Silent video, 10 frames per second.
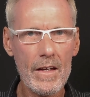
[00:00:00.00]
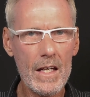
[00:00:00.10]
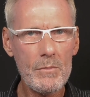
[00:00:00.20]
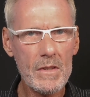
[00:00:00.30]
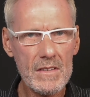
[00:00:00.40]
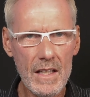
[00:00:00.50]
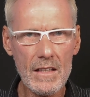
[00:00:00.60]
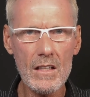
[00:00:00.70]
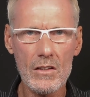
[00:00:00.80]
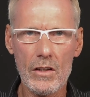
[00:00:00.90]
In
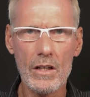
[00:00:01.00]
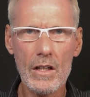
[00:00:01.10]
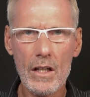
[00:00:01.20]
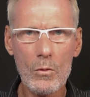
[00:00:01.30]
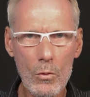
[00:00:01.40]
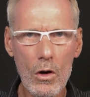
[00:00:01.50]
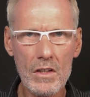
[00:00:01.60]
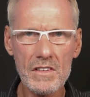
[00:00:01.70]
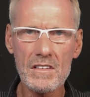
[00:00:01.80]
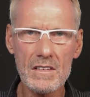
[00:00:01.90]
particular, it
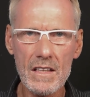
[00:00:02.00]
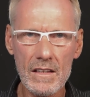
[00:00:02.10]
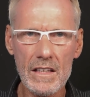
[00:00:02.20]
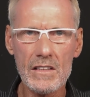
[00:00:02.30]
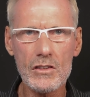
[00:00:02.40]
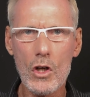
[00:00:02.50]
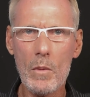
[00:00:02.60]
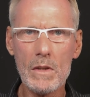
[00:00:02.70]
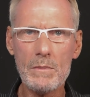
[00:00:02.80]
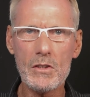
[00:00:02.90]
was and still is
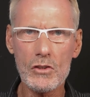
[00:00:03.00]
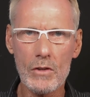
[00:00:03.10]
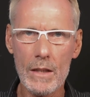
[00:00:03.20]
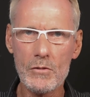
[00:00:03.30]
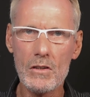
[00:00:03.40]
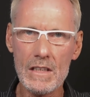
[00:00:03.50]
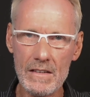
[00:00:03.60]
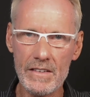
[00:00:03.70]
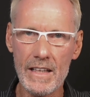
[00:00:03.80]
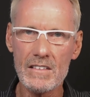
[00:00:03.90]
commonly prescribed to
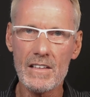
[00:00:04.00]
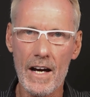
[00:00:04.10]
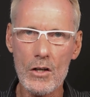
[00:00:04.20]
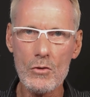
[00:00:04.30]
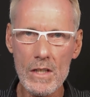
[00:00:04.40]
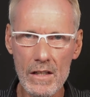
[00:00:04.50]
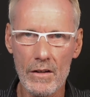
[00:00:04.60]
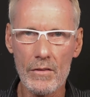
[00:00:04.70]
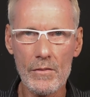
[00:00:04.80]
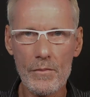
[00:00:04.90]
alleviate diarrhoea.